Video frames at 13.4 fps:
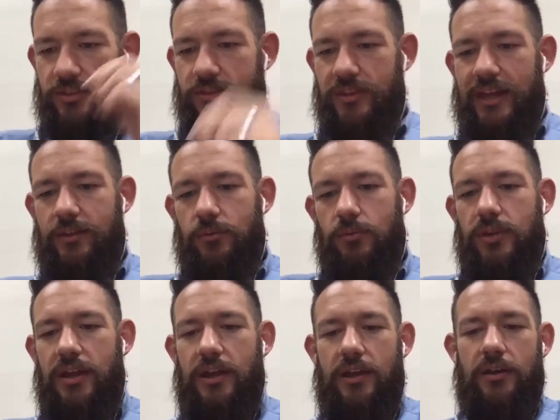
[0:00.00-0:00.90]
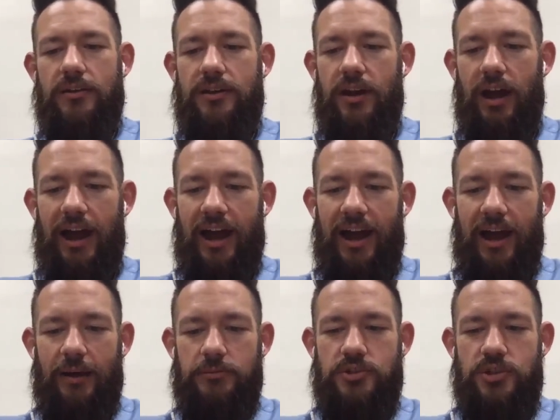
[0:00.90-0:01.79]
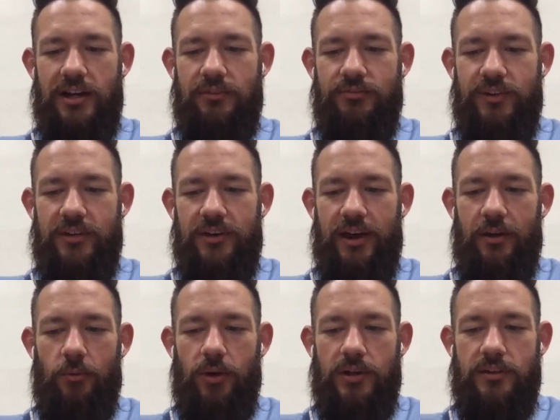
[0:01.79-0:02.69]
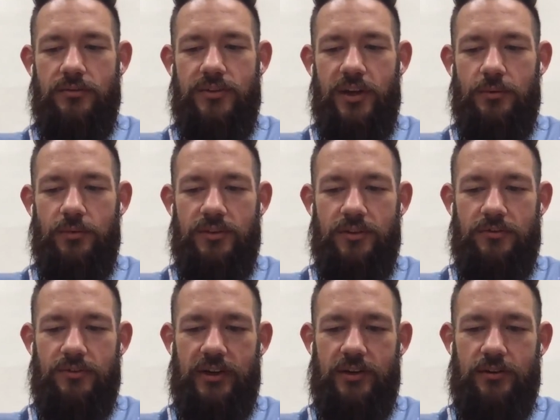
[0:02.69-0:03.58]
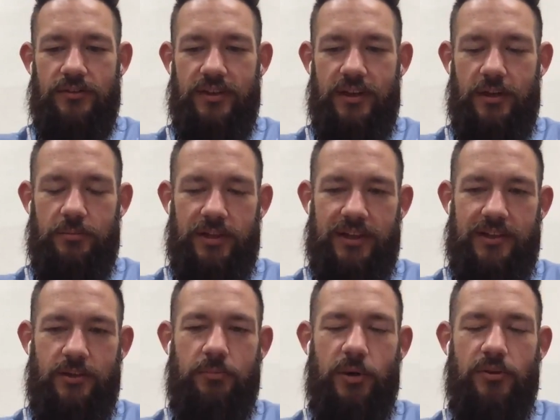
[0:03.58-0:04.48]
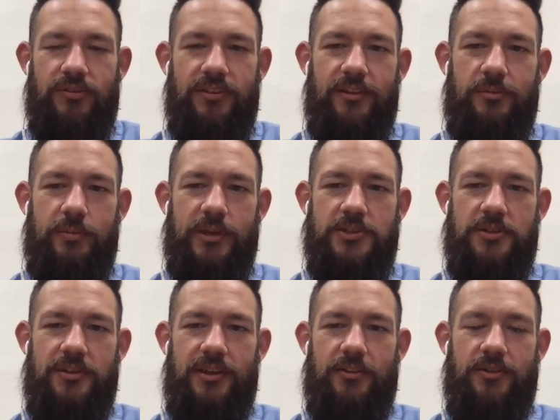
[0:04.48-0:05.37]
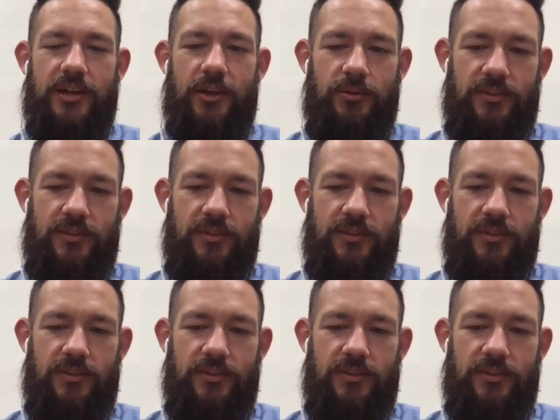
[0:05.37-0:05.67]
like, I'm trying to figure out what you've done with your video setup. Like, you posted this picture the other day with